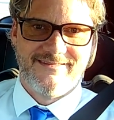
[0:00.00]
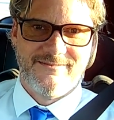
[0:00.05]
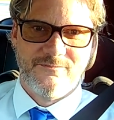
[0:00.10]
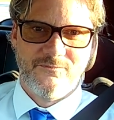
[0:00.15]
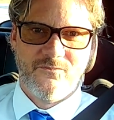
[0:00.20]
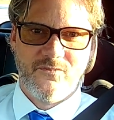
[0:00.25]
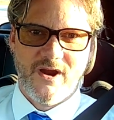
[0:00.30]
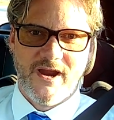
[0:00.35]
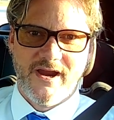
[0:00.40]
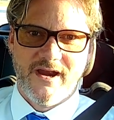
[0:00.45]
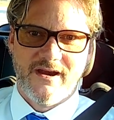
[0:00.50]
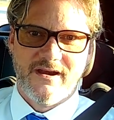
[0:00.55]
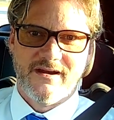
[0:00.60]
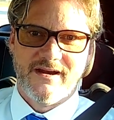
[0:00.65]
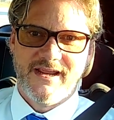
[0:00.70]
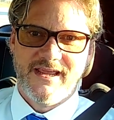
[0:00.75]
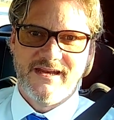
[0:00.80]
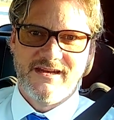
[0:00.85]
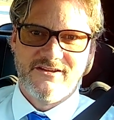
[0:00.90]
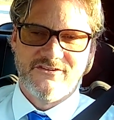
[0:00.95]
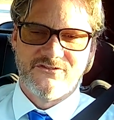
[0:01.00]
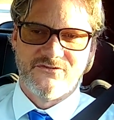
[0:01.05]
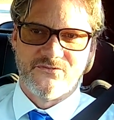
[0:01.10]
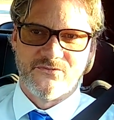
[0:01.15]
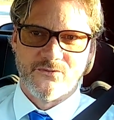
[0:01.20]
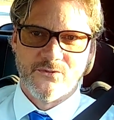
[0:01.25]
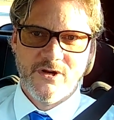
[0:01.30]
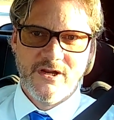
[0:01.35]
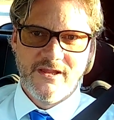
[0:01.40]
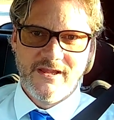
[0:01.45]
Where it is
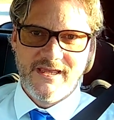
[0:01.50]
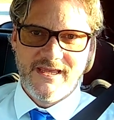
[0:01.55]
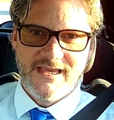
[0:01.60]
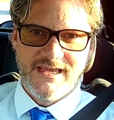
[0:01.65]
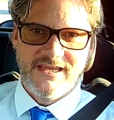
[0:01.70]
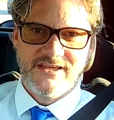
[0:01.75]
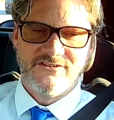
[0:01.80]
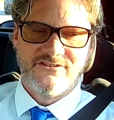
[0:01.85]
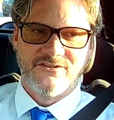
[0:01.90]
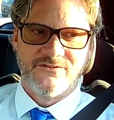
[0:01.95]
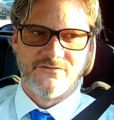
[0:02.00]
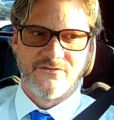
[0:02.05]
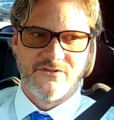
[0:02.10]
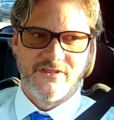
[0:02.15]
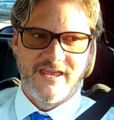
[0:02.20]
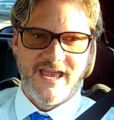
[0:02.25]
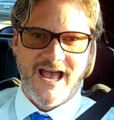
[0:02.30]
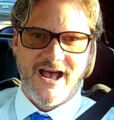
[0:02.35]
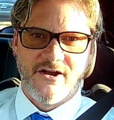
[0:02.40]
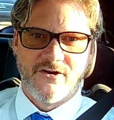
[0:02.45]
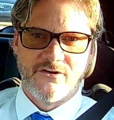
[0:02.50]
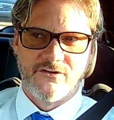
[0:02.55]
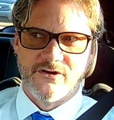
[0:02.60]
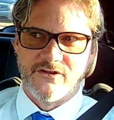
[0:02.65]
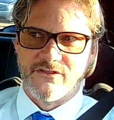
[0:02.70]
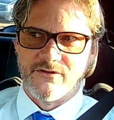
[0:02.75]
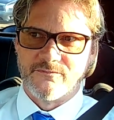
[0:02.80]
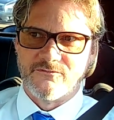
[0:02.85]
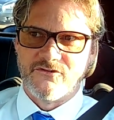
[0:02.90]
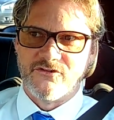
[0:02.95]
really easy for the
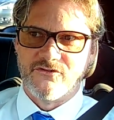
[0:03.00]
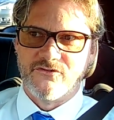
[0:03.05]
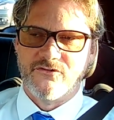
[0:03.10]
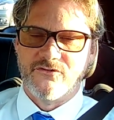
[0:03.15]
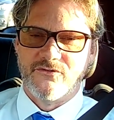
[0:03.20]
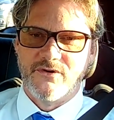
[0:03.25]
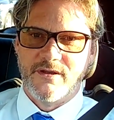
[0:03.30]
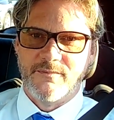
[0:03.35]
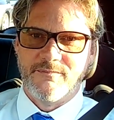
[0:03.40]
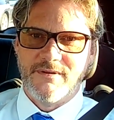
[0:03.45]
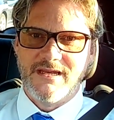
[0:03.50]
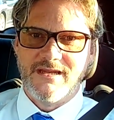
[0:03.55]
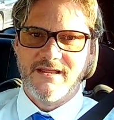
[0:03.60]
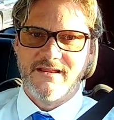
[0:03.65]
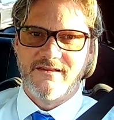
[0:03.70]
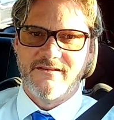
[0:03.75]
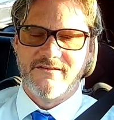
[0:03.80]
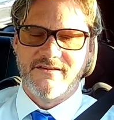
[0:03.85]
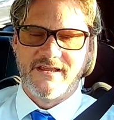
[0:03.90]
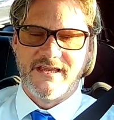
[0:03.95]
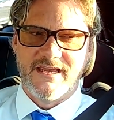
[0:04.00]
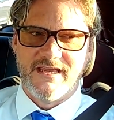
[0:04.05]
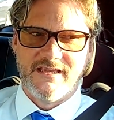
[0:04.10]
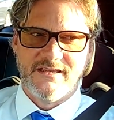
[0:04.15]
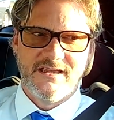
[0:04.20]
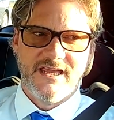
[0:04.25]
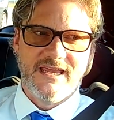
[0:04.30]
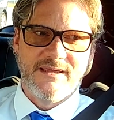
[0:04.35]
algorithm to immediately